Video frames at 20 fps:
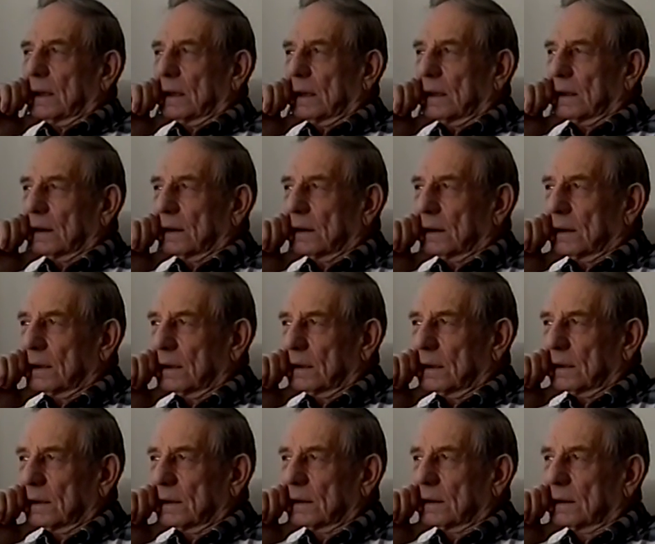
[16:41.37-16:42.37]
And
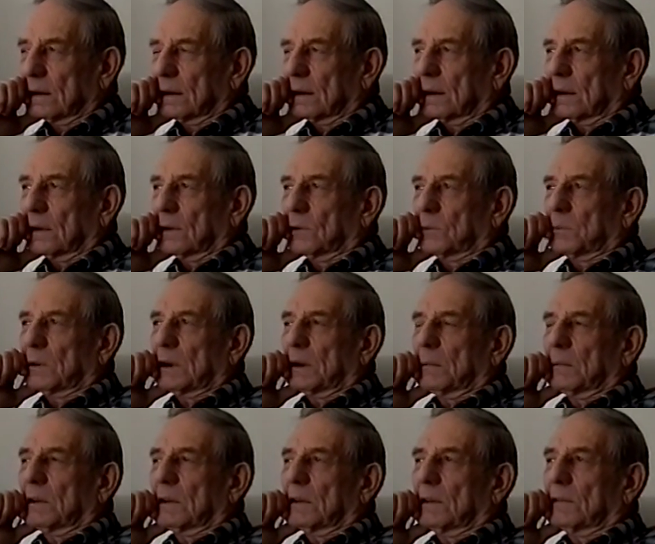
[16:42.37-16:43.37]
I was
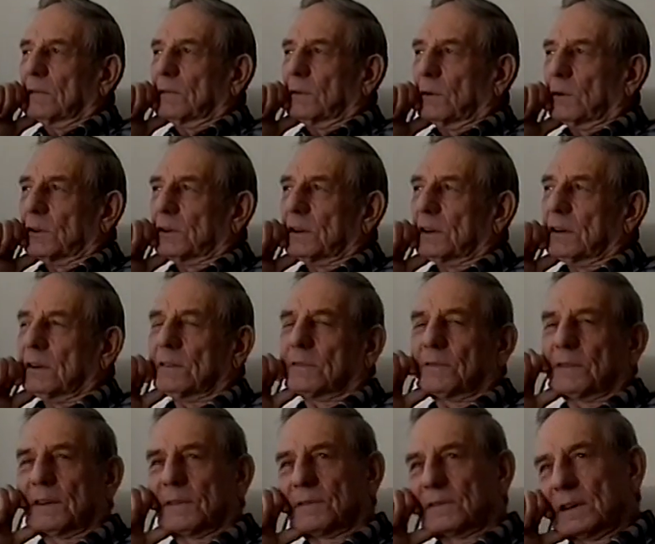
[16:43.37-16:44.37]
probably 14,
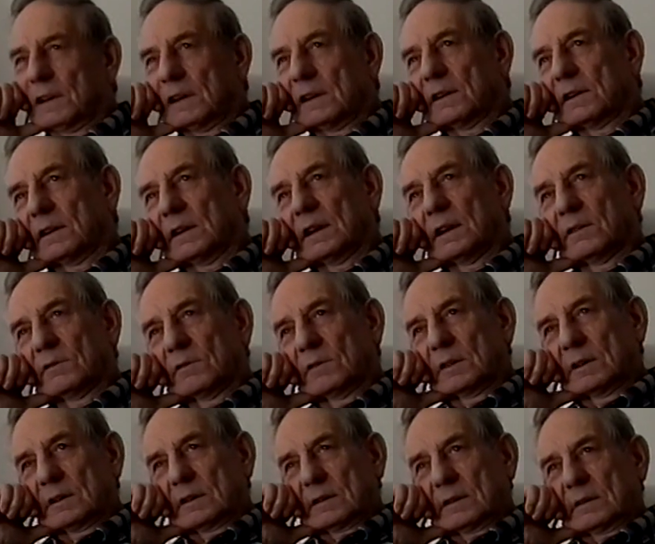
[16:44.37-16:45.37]
15 yet
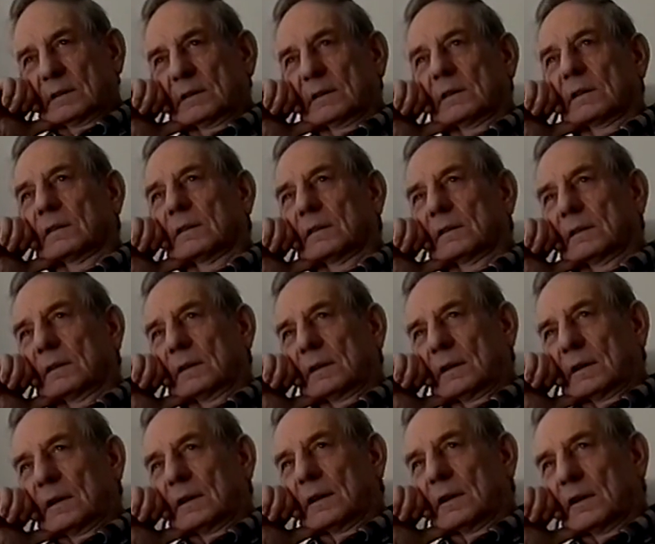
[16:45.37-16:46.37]
when
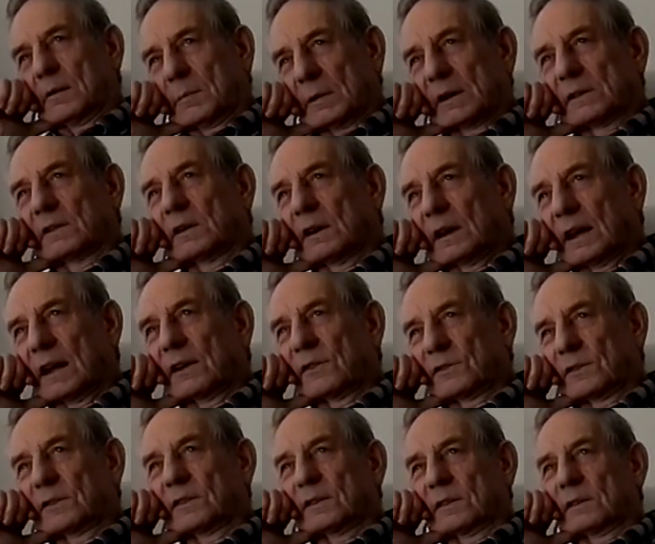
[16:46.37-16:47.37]
about the
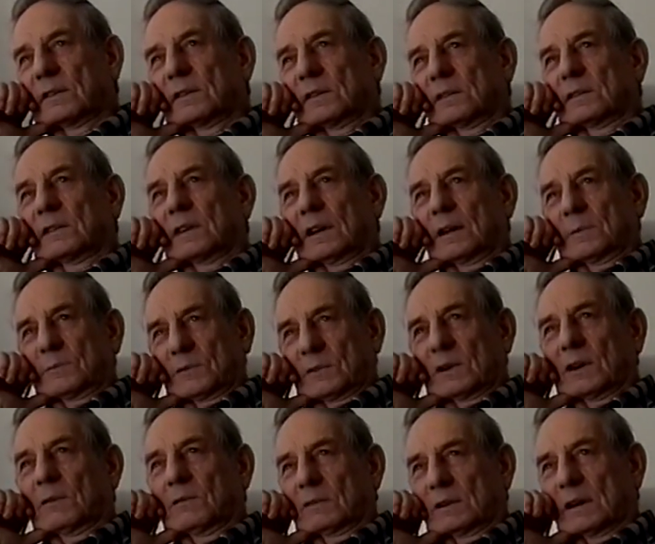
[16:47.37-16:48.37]
last times
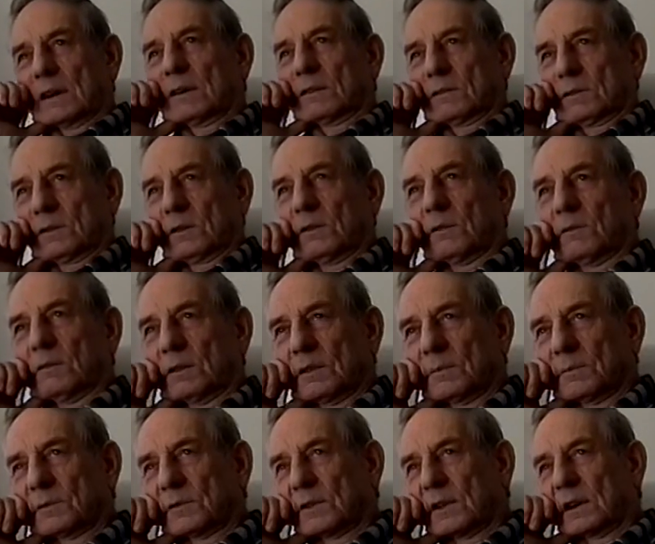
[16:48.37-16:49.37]
that I went out, with
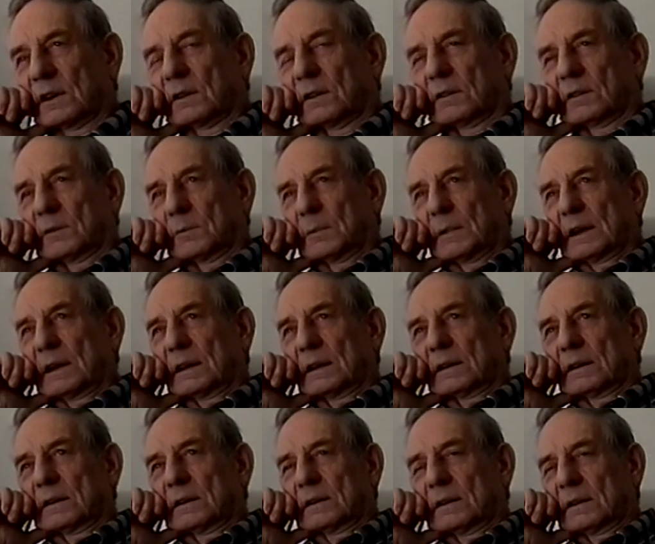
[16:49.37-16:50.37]
them singing on the band.